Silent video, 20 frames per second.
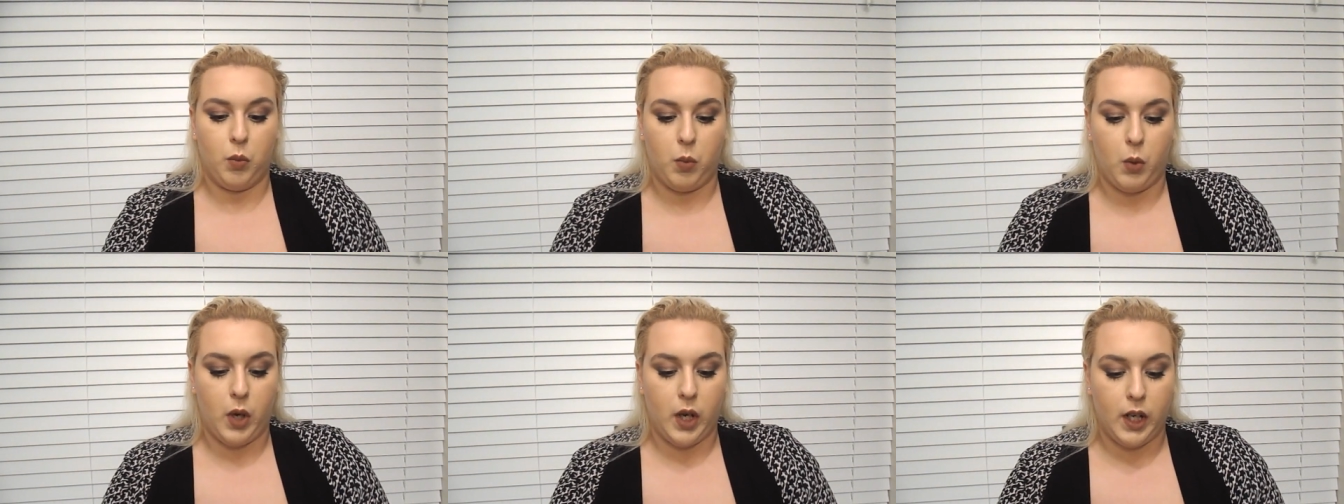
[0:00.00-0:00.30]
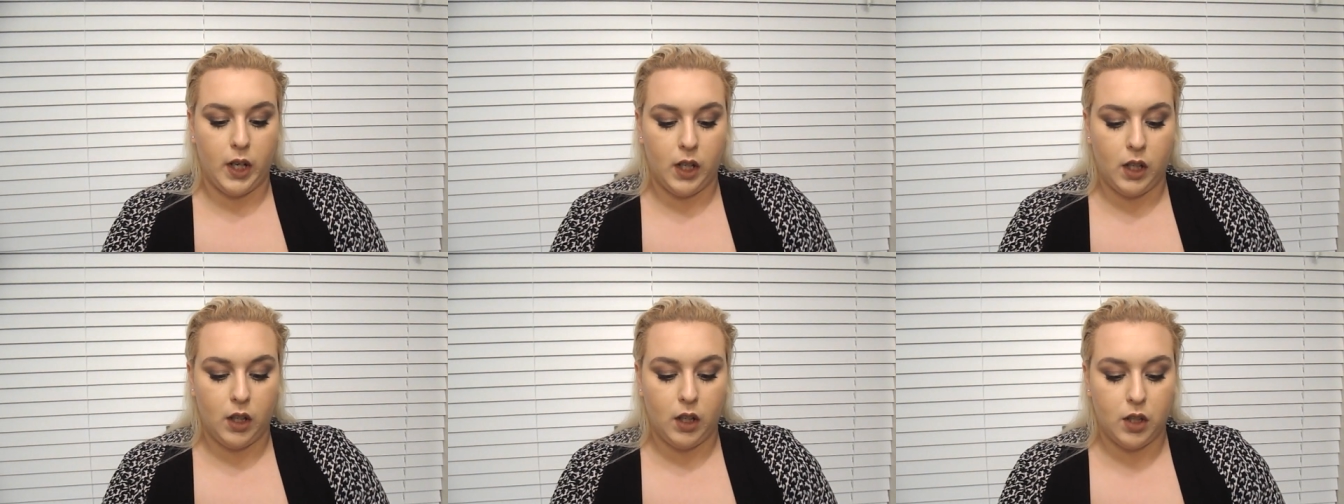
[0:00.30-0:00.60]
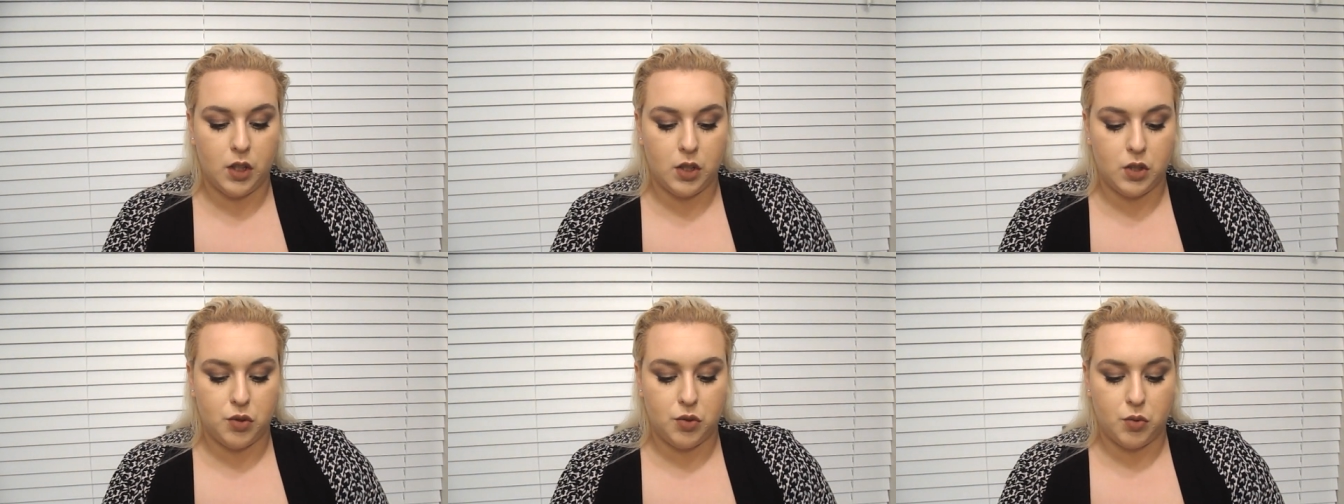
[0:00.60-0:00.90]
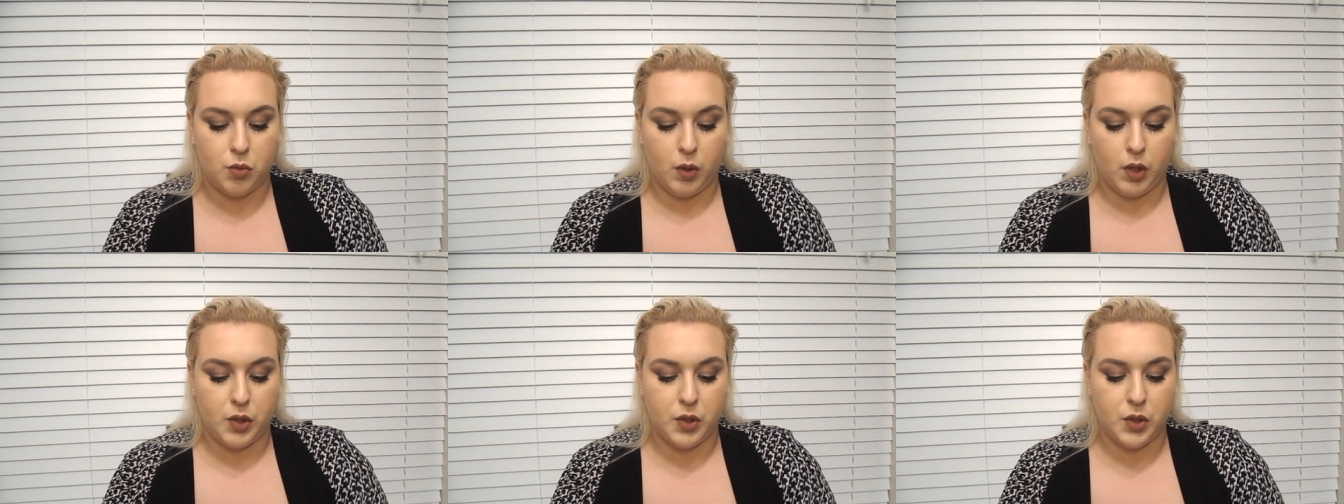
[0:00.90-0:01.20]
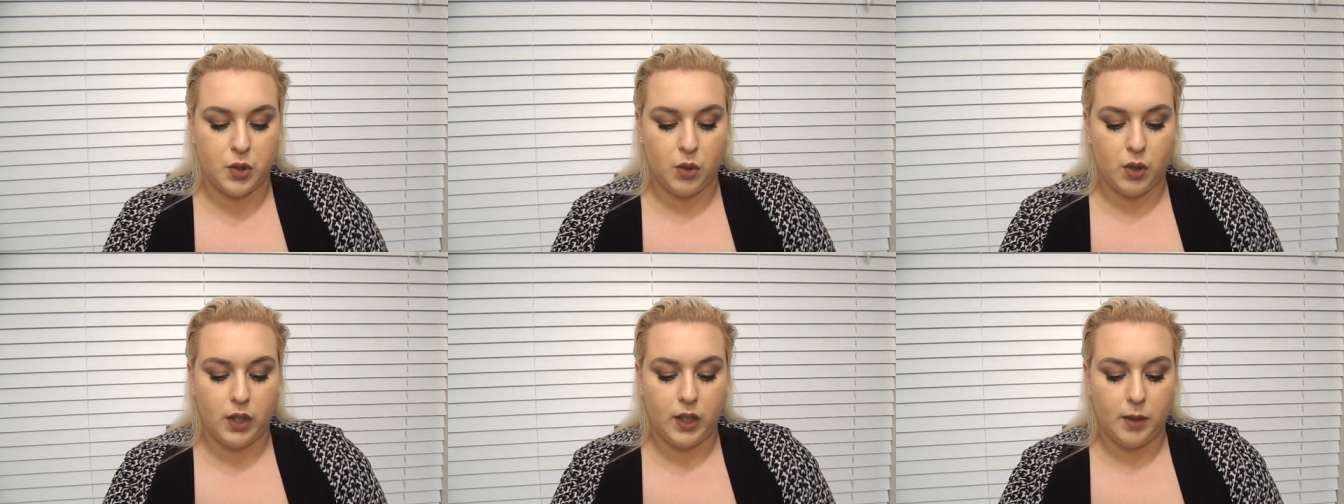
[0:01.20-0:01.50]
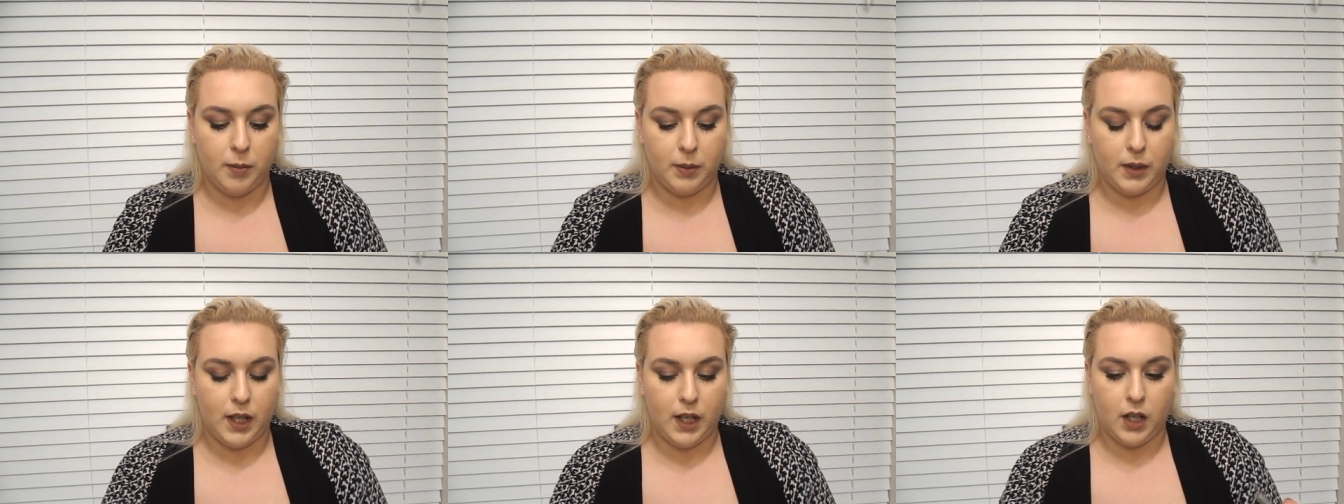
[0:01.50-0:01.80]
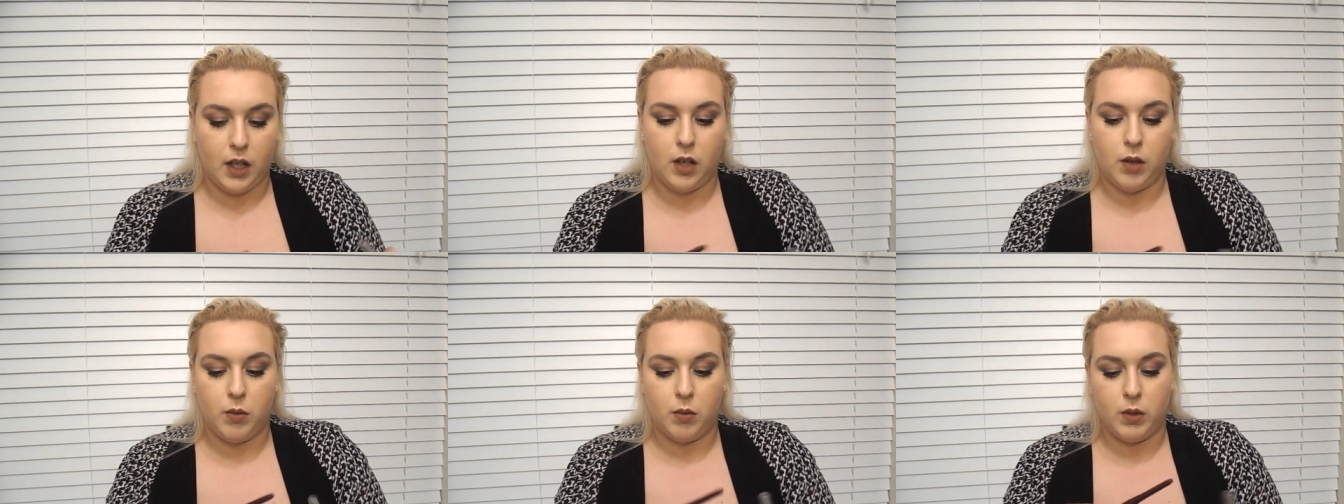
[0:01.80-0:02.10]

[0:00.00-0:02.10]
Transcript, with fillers: one drugstore lip liner,